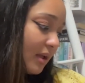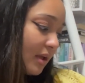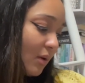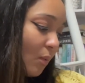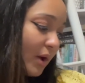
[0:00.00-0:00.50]

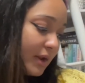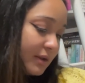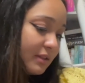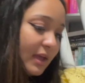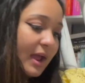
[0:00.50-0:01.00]

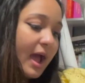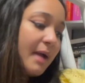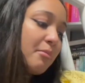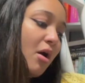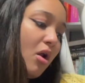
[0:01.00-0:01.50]
One that I
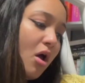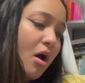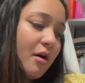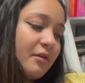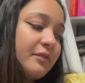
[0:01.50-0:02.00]
bought
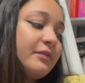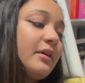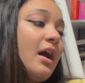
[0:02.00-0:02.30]
off